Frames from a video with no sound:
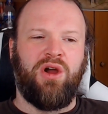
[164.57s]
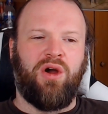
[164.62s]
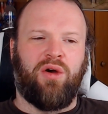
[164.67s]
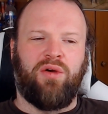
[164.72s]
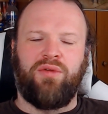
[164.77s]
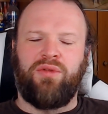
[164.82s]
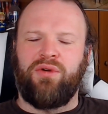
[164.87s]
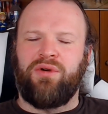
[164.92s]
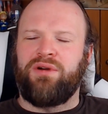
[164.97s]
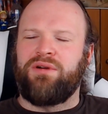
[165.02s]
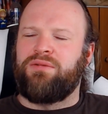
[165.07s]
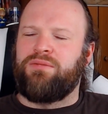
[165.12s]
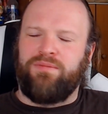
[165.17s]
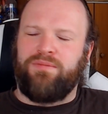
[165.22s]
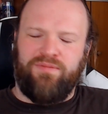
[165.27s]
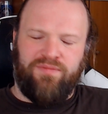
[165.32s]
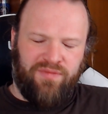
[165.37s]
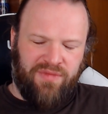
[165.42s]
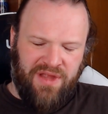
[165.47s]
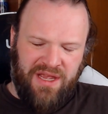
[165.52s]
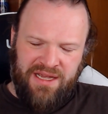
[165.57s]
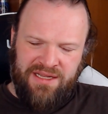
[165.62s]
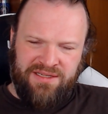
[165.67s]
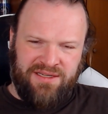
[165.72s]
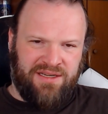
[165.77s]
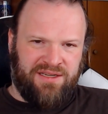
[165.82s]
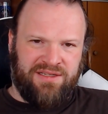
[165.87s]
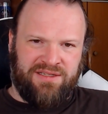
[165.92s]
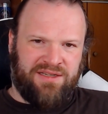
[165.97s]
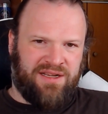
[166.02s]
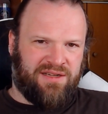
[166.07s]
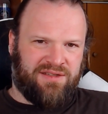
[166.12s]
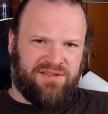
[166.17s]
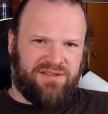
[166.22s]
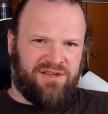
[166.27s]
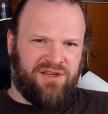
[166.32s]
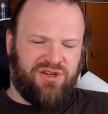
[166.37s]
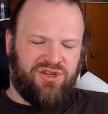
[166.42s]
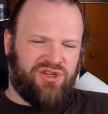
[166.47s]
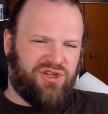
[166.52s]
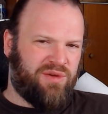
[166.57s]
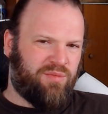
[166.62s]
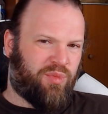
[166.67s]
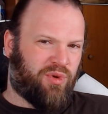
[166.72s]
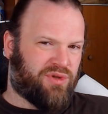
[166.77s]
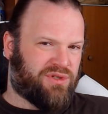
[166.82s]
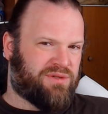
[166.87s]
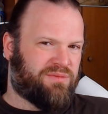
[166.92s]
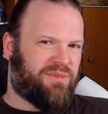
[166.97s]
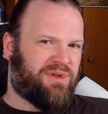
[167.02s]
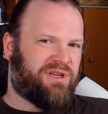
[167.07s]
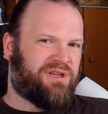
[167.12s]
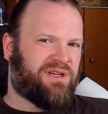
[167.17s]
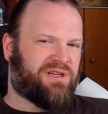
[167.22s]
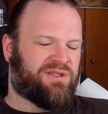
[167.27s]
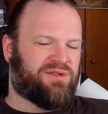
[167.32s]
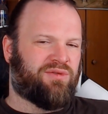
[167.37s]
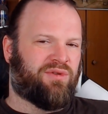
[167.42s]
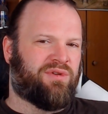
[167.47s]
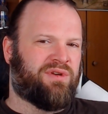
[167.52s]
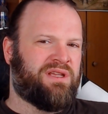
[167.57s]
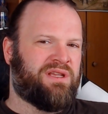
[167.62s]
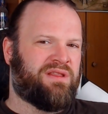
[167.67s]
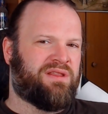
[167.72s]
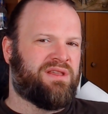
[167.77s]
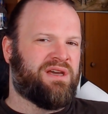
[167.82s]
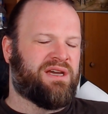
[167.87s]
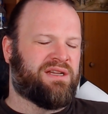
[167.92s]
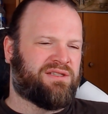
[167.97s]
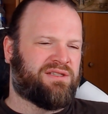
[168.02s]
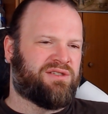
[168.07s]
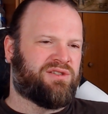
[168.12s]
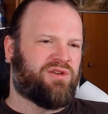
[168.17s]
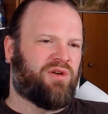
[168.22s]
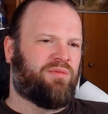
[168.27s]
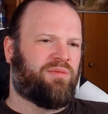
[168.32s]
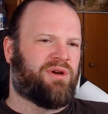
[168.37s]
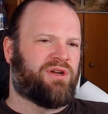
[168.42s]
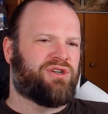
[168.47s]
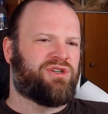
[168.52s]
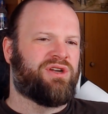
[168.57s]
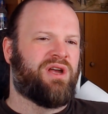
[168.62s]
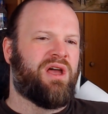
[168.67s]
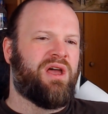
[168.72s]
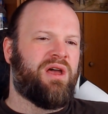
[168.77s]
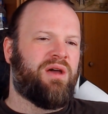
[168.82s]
Although, as I discussed, she possibly does not need that so much.